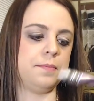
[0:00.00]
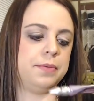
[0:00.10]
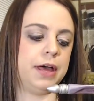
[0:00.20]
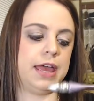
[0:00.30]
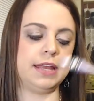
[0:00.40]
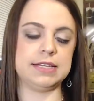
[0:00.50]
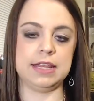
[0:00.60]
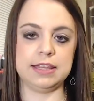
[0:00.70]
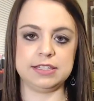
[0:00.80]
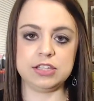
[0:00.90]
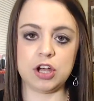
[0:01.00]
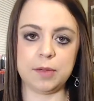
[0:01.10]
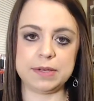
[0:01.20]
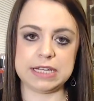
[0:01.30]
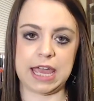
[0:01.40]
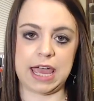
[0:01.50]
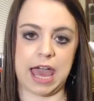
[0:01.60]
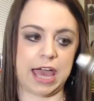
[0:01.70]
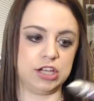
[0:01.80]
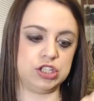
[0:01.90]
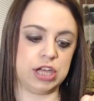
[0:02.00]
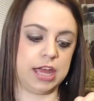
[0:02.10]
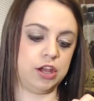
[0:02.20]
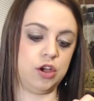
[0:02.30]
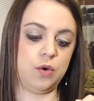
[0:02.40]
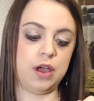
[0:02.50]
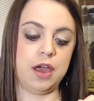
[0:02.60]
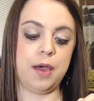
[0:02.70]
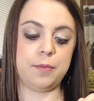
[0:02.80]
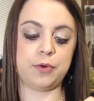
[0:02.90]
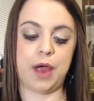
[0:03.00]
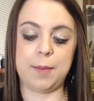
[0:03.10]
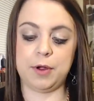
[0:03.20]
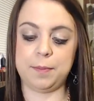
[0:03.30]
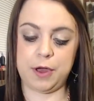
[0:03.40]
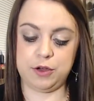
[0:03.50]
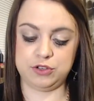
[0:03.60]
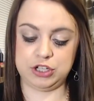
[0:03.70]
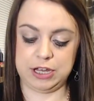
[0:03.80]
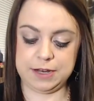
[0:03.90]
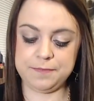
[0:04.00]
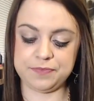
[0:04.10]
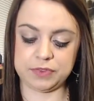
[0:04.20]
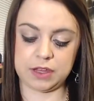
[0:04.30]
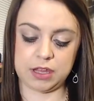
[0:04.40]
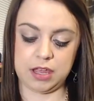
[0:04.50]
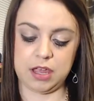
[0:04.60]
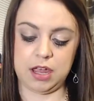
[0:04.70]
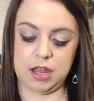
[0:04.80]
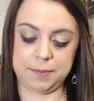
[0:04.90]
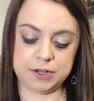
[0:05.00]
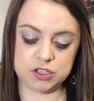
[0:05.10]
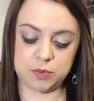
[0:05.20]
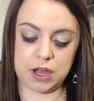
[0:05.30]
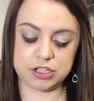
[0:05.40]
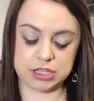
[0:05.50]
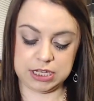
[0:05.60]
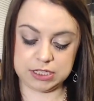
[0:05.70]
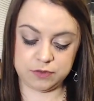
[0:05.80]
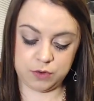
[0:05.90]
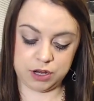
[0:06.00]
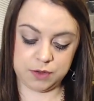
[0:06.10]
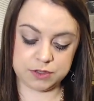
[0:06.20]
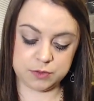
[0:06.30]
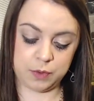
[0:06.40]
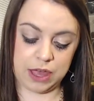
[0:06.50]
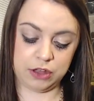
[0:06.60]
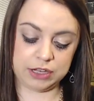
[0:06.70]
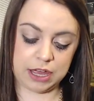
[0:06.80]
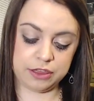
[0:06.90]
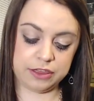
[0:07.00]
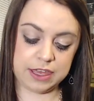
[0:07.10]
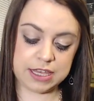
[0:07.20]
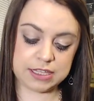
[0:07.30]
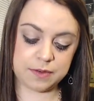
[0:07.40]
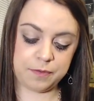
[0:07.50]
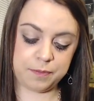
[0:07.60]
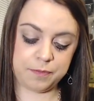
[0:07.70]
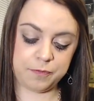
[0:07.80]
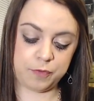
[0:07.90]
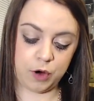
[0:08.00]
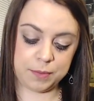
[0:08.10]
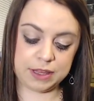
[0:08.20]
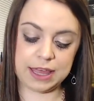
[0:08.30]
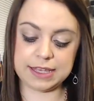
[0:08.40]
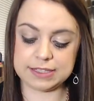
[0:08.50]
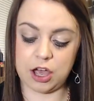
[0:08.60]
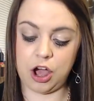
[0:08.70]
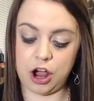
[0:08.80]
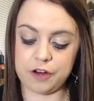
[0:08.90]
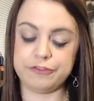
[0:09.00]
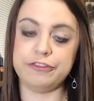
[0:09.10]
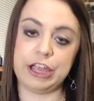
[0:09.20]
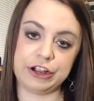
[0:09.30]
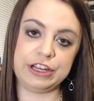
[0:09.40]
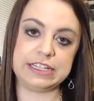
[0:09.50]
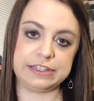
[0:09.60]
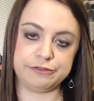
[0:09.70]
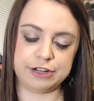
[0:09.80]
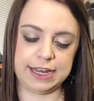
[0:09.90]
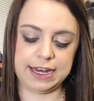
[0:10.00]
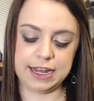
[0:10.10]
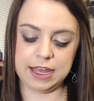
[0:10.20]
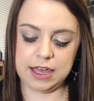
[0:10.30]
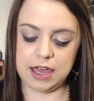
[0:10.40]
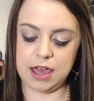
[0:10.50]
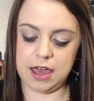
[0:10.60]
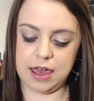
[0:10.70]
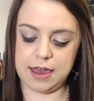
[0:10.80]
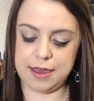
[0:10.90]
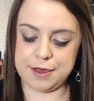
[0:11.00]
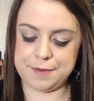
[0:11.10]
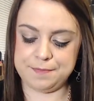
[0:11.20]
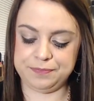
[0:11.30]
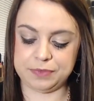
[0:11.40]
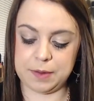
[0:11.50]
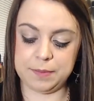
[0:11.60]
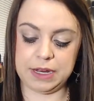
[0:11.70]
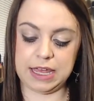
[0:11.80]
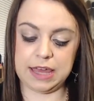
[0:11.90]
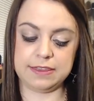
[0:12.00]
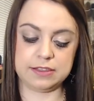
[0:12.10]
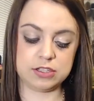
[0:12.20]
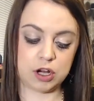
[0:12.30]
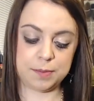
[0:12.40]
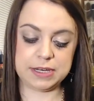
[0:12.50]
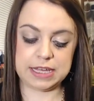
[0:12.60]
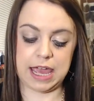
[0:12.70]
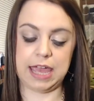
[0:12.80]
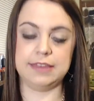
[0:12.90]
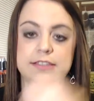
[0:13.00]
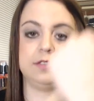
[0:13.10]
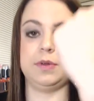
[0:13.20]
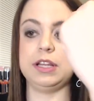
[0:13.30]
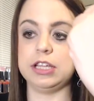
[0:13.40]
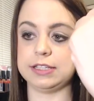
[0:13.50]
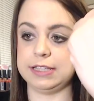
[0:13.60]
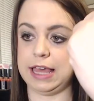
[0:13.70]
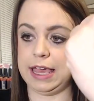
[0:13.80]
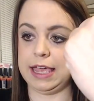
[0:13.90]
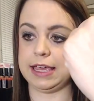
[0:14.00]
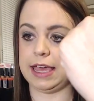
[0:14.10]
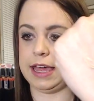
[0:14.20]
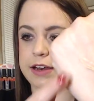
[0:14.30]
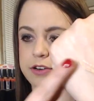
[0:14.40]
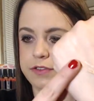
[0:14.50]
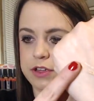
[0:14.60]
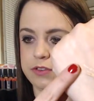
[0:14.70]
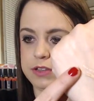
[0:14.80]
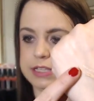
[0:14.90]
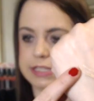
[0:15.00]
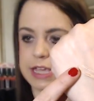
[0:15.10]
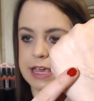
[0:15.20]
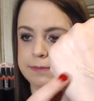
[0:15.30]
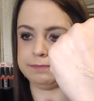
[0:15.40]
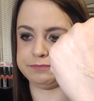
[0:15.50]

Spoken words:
But this is the Urban Decay Eyeshadow Primer Potion. I'm going to swatch these for you as well. Now, these formulas are very different. But again, this is Urban Decay, and this is what it looks like. I don't know if you can really see it.